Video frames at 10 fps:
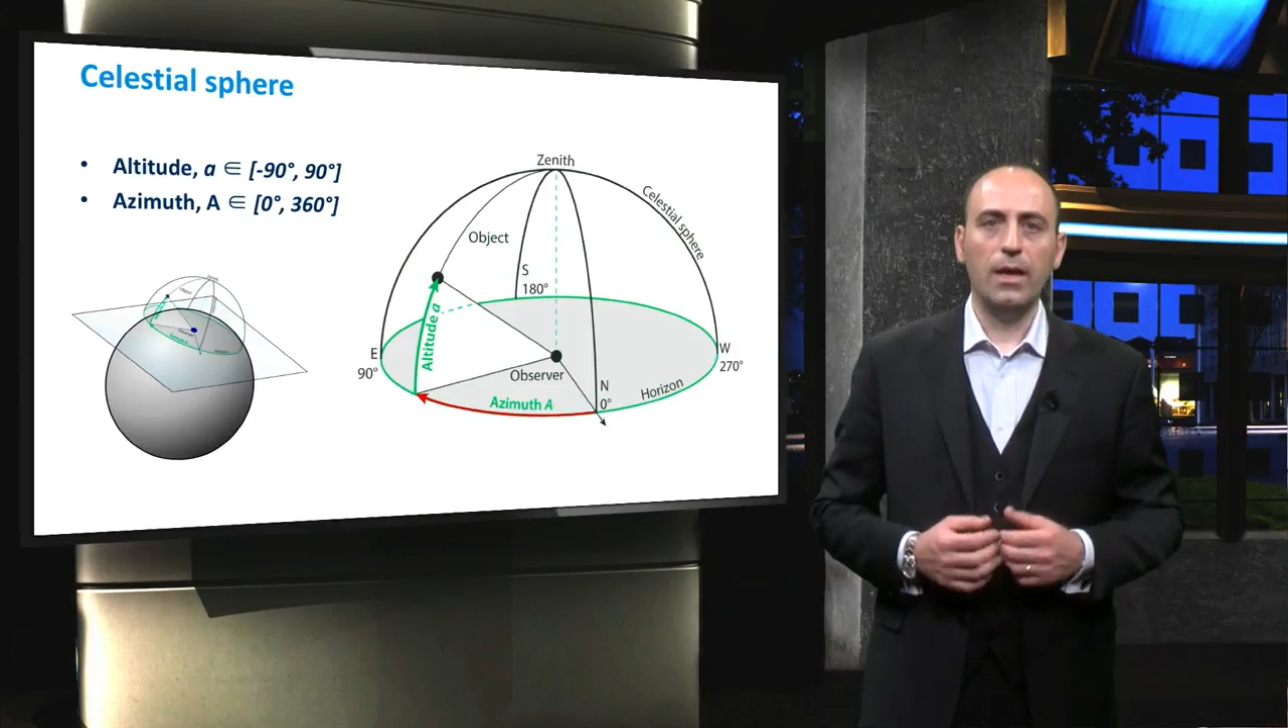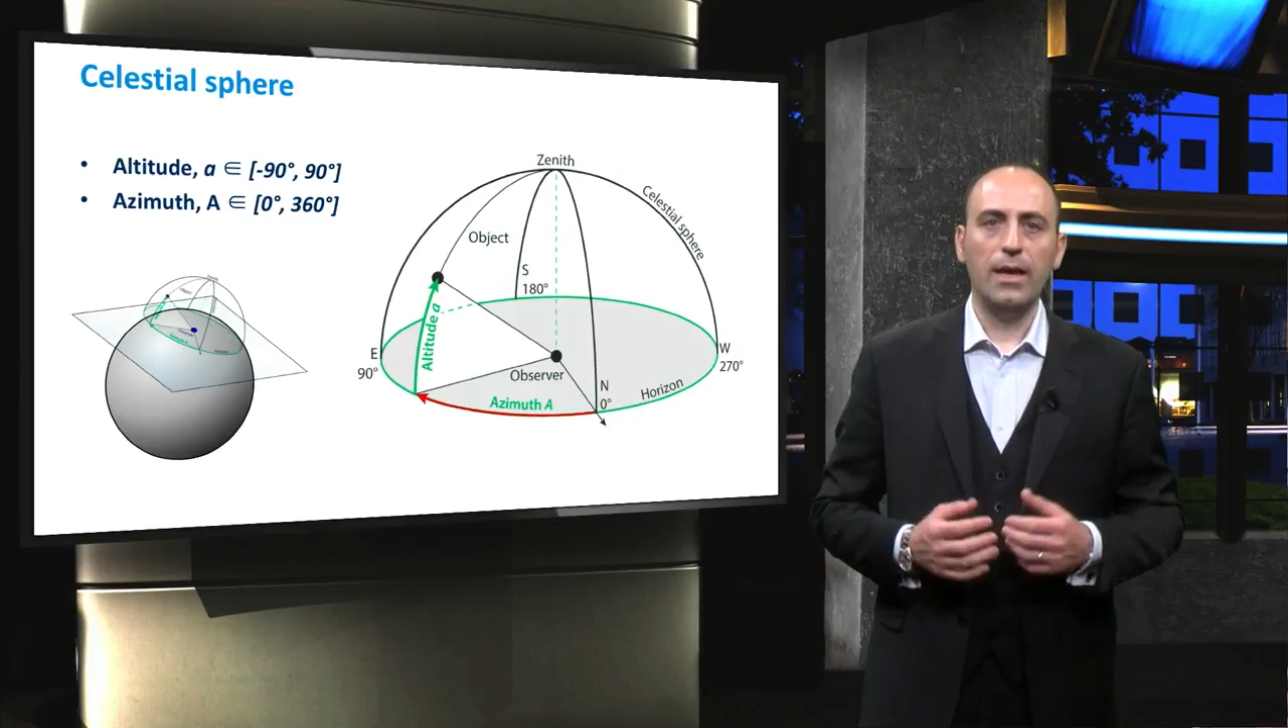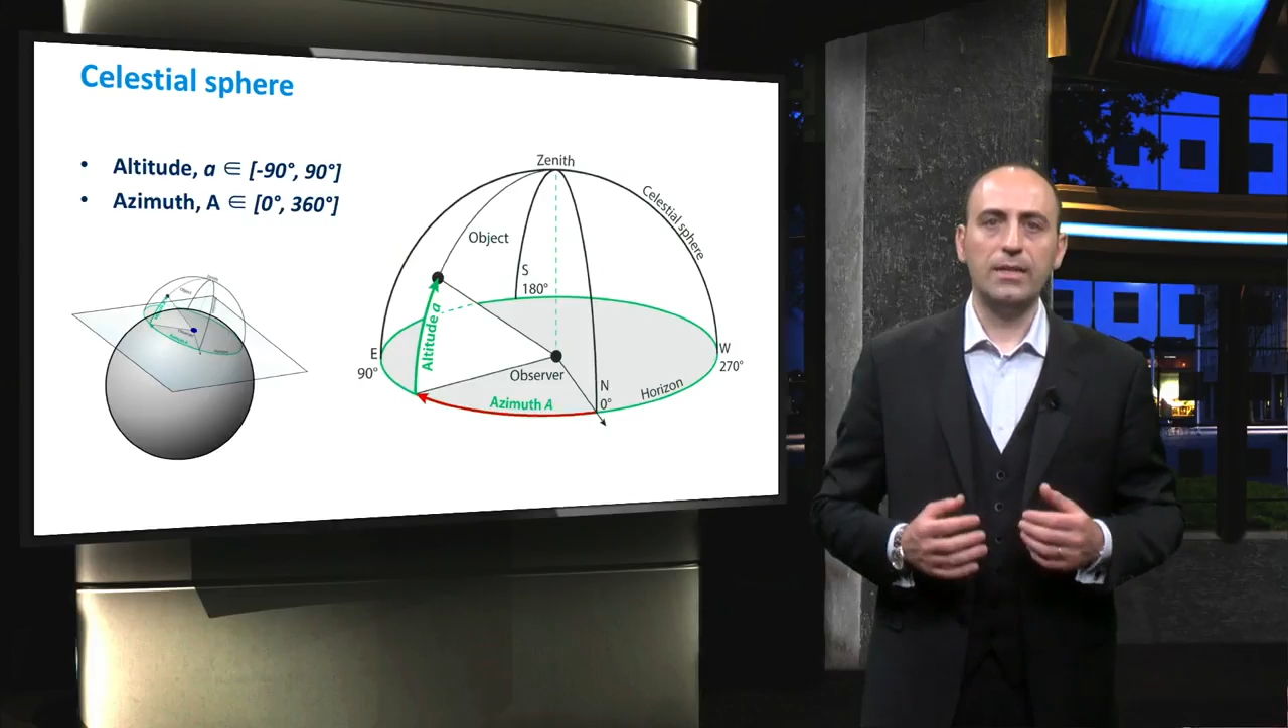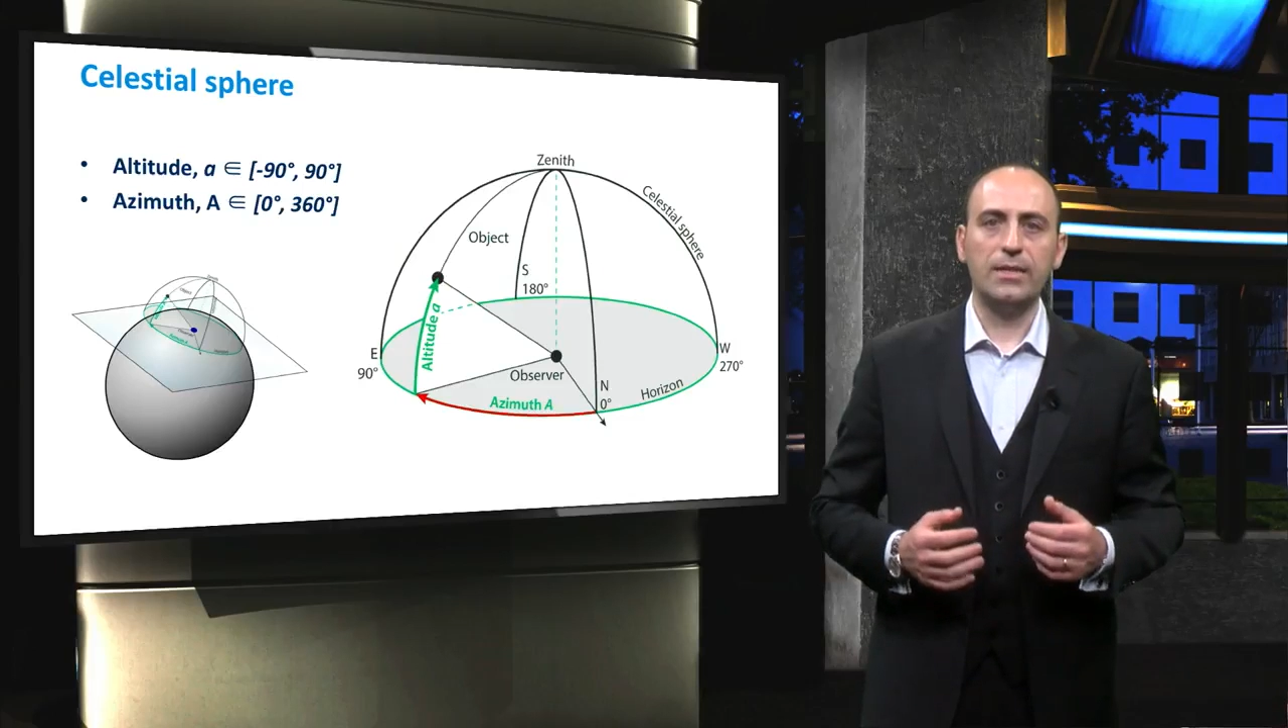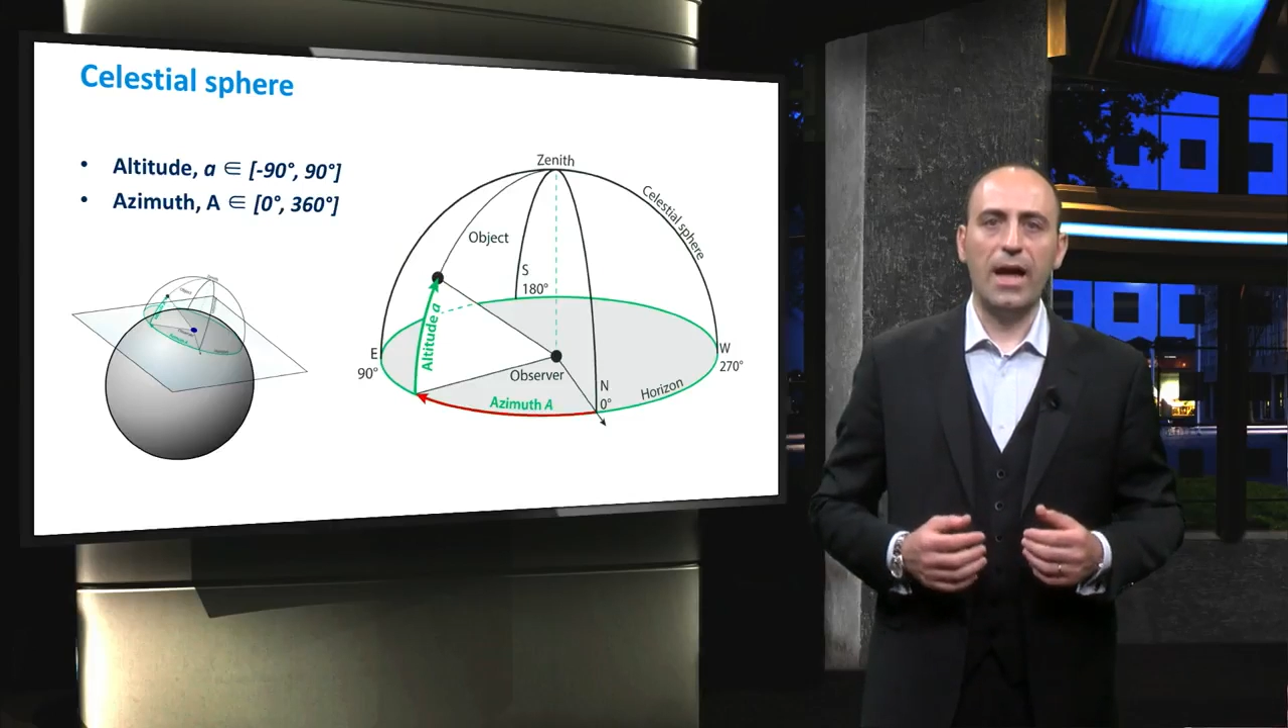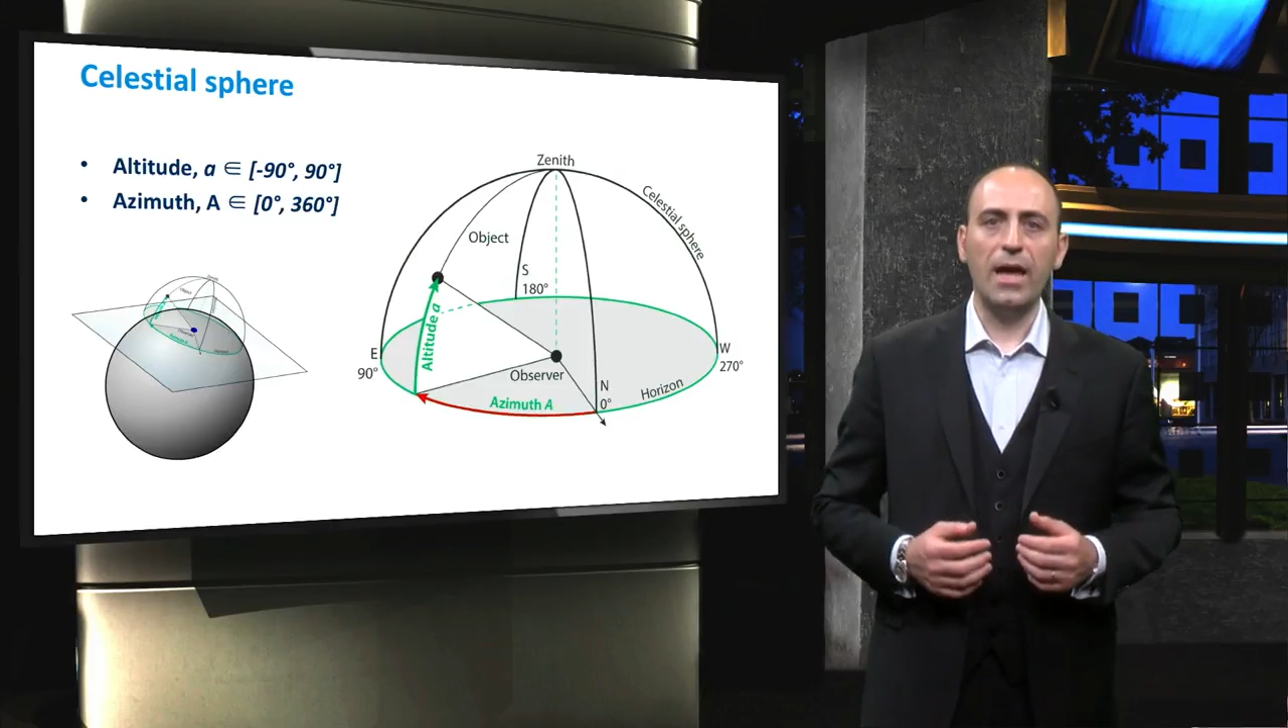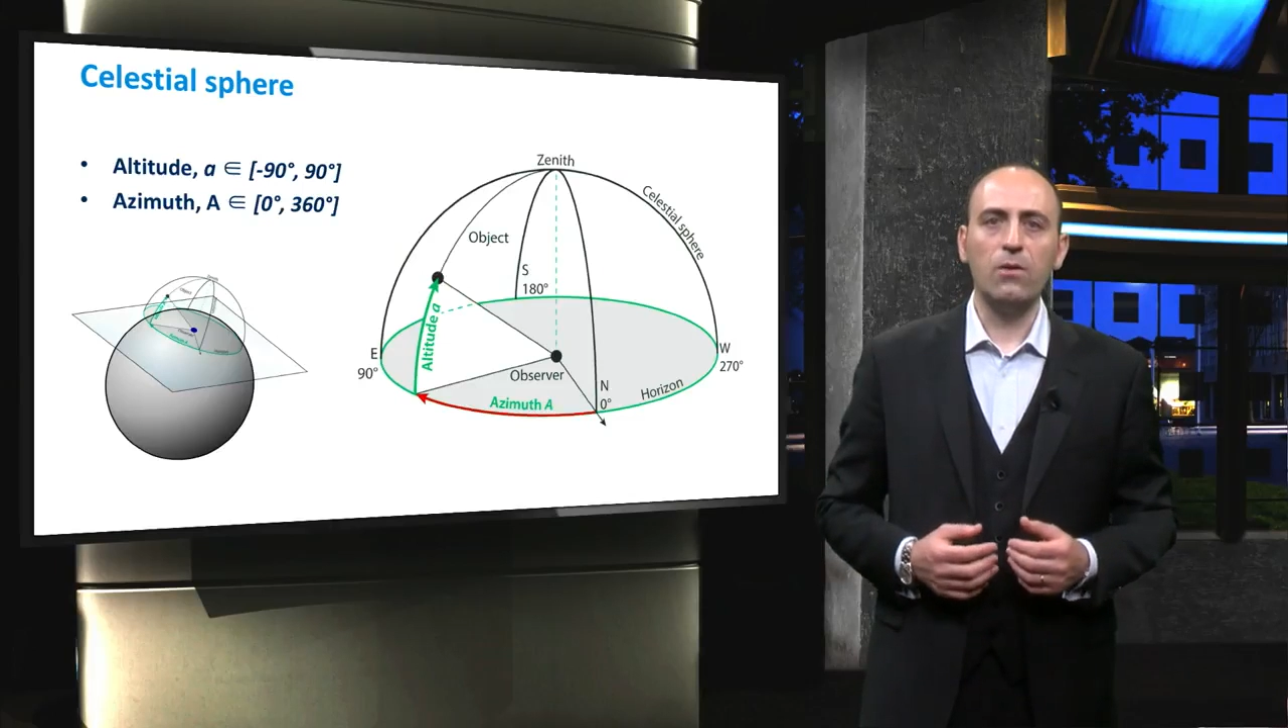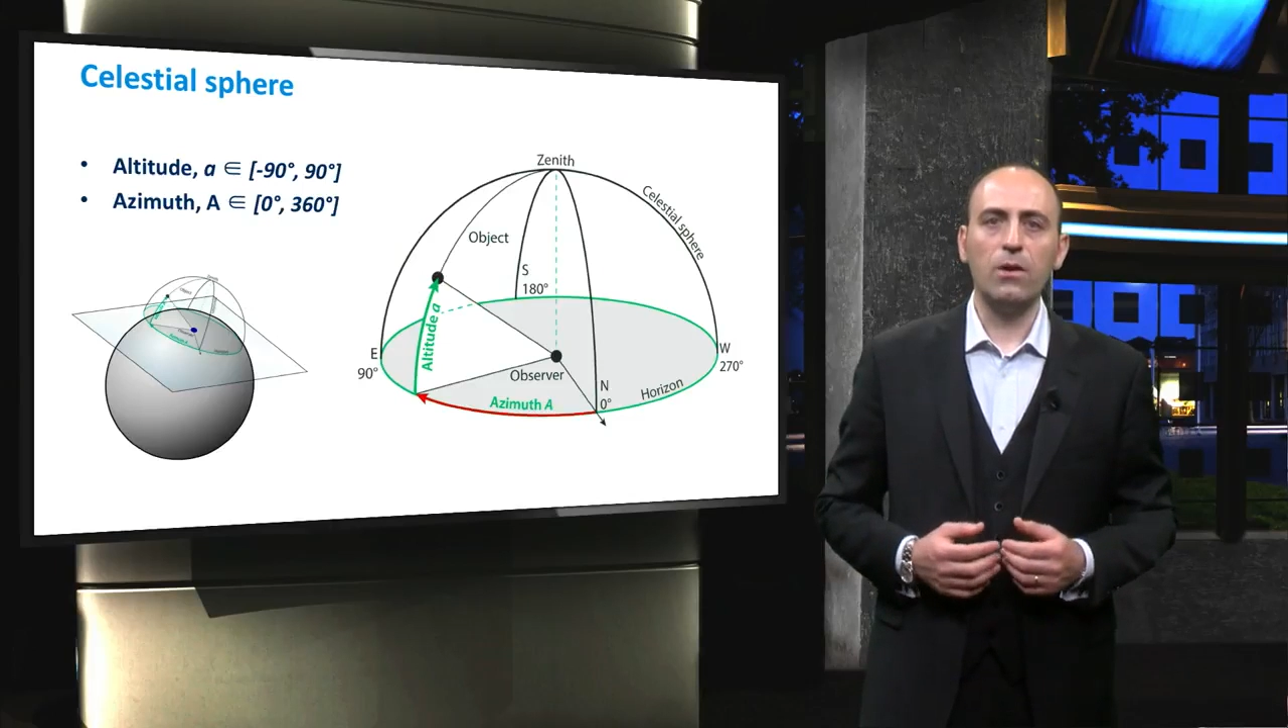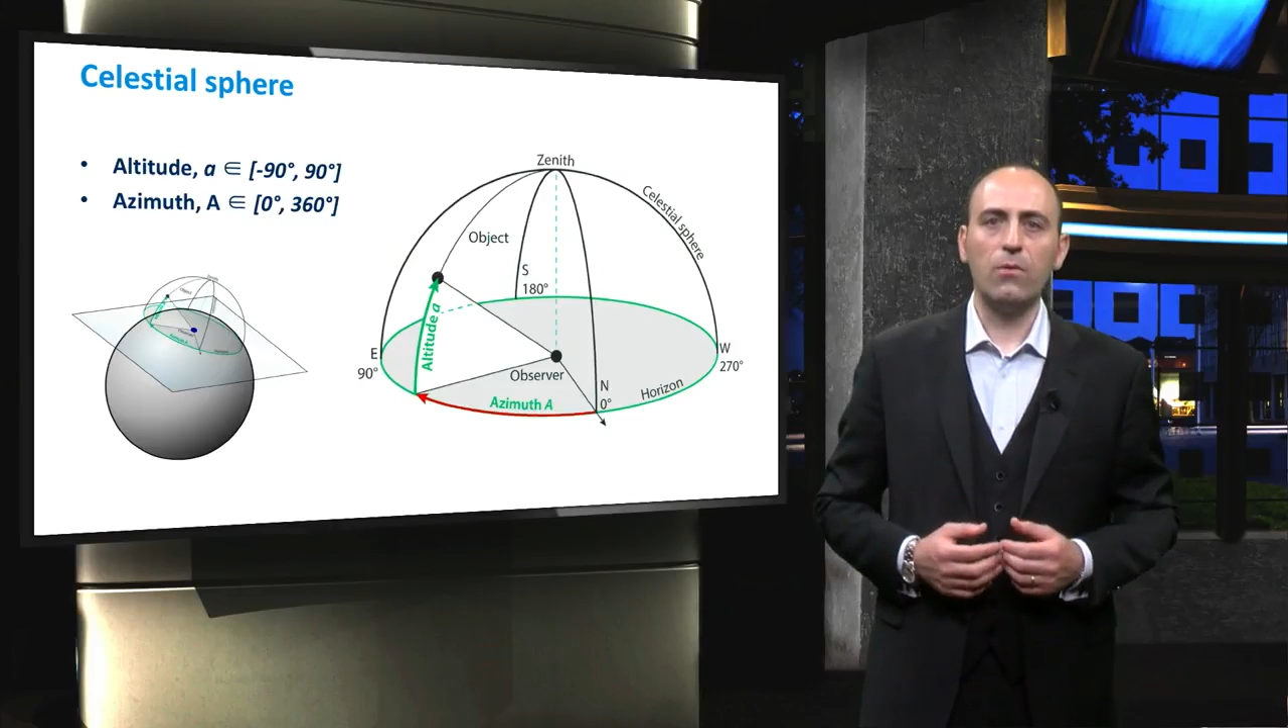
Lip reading: Its angular